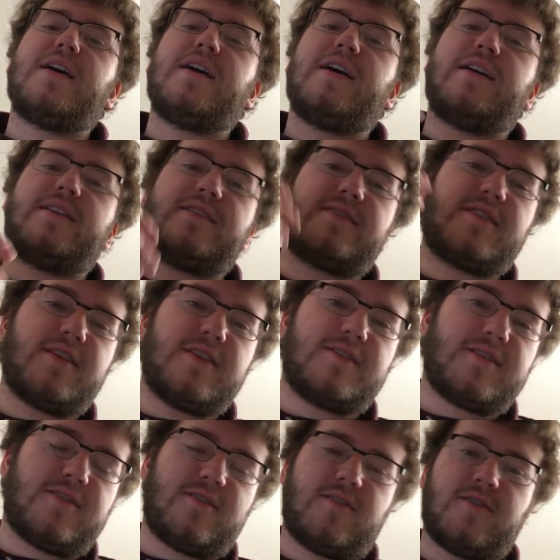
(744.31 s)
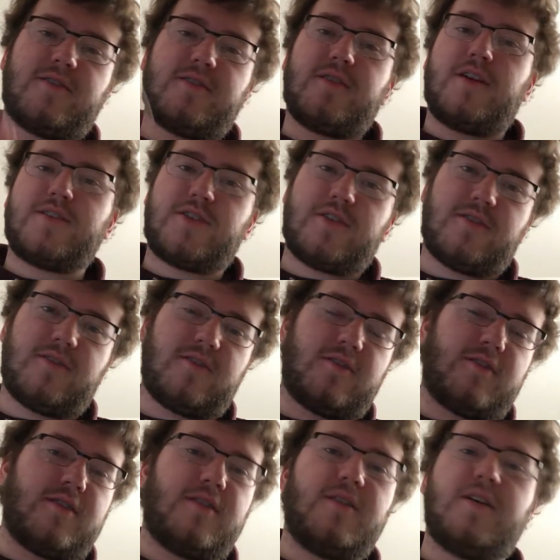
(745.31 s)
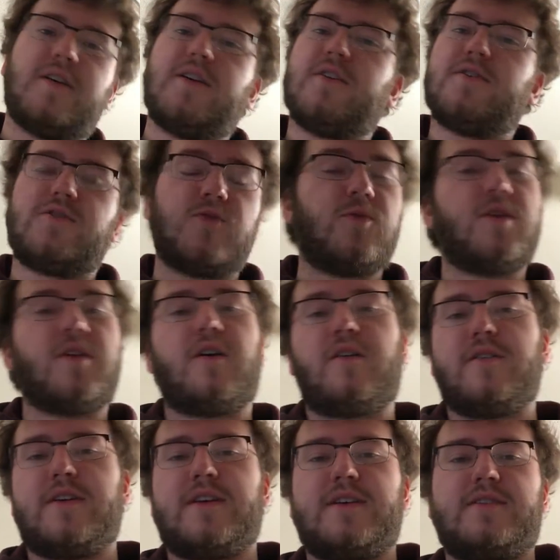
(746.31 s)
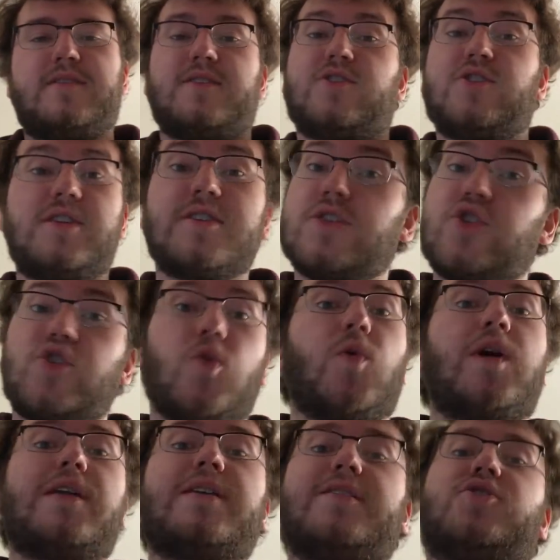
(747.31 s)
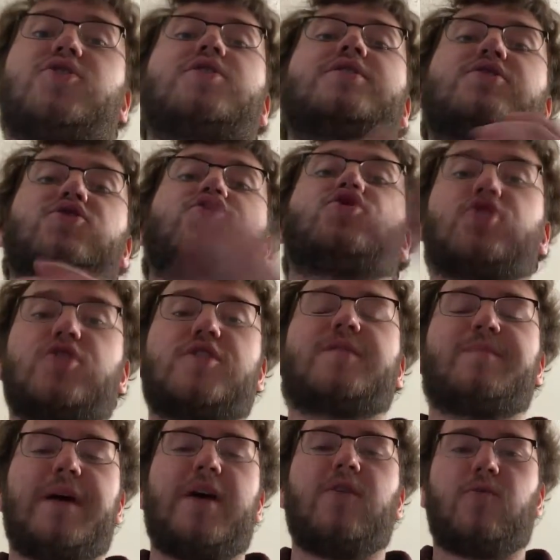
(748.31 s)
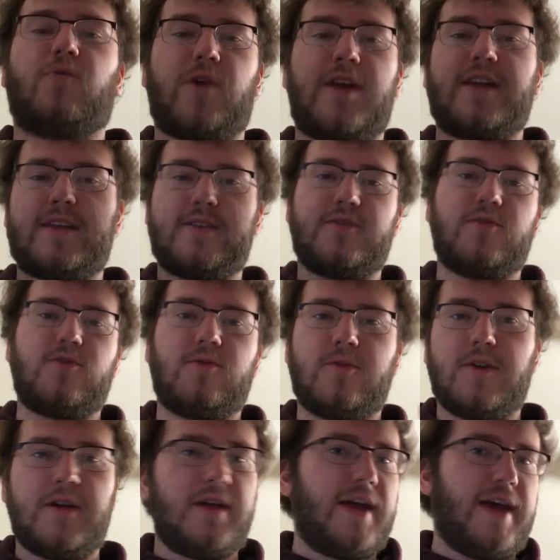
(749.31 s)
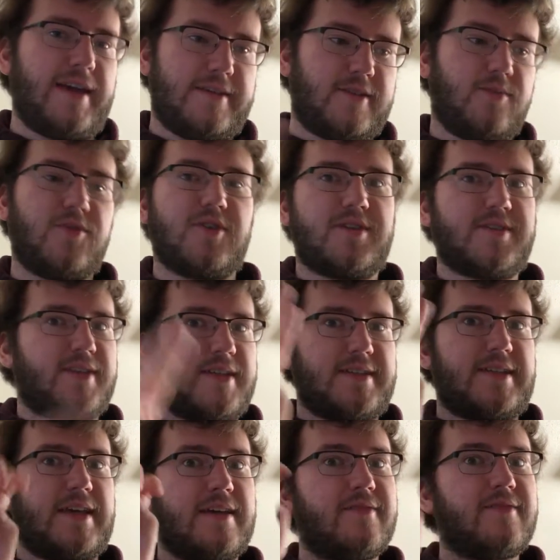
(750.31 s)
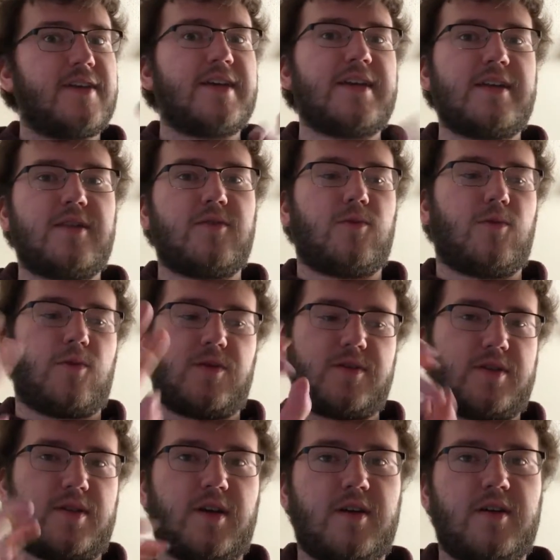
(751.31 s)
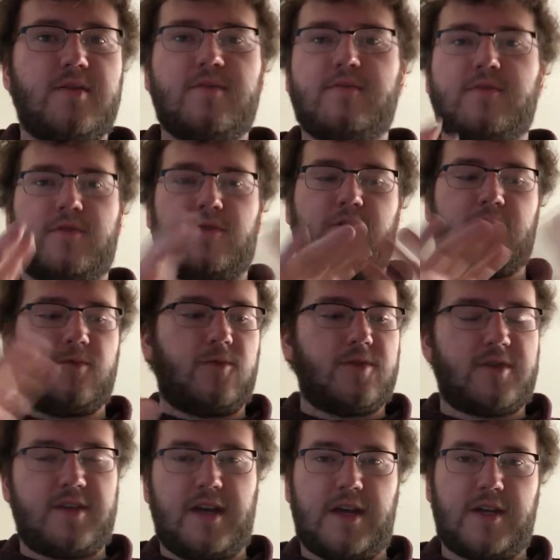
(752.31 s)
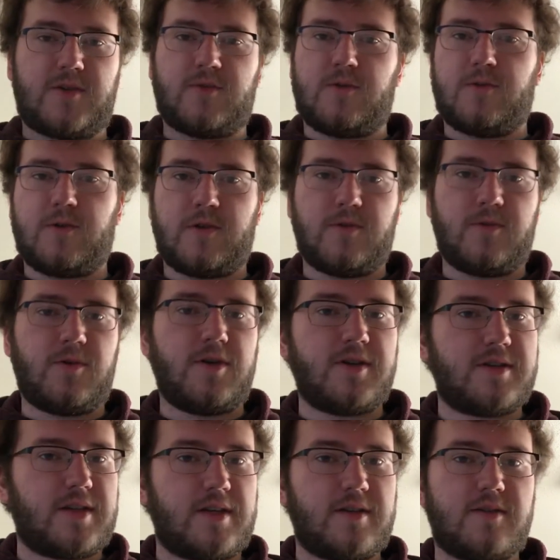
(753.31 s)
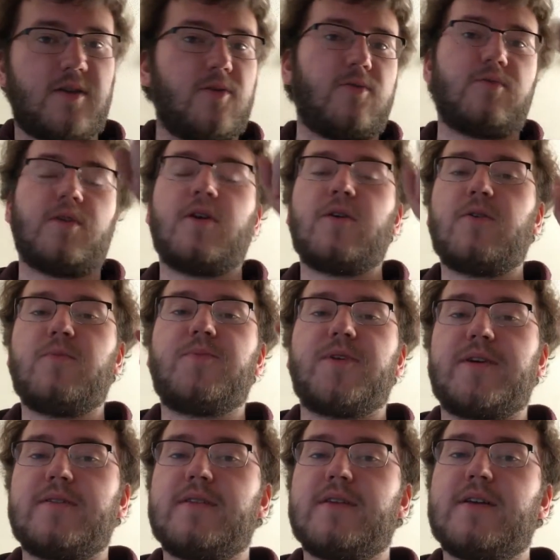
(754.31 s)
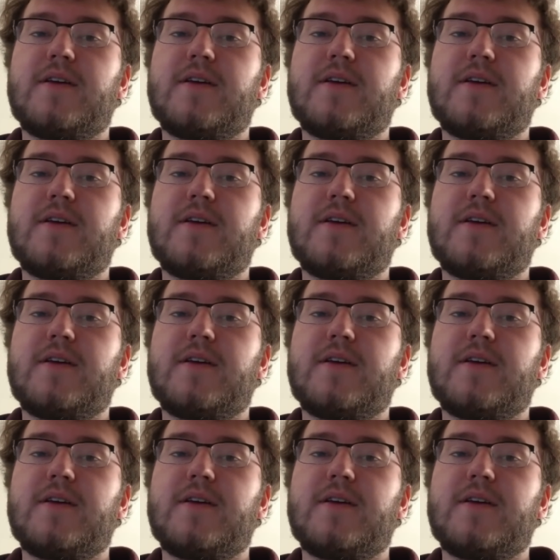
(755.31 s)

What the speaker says: and is kissing her and touching her and doing all this, and she's enjoying it. She's just about ready to, as the book says, give in or succumb, or what the actual word was, I don't know, but